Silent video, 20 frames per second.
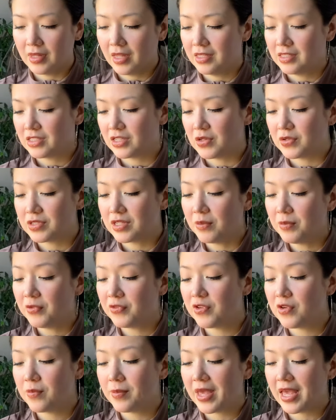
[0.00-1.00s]
So some of
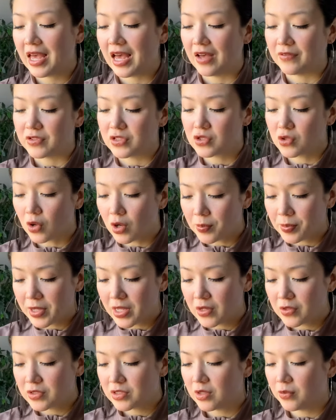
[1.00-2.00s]
you may have
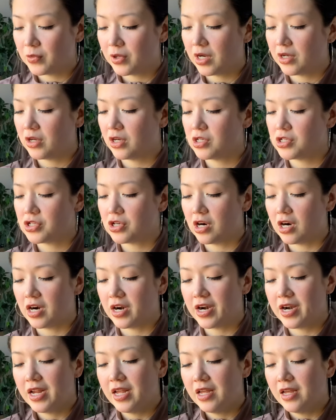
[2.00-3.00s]
Scorpio somewhere in your
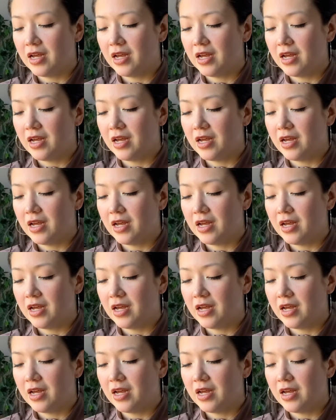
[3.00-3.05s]
chart,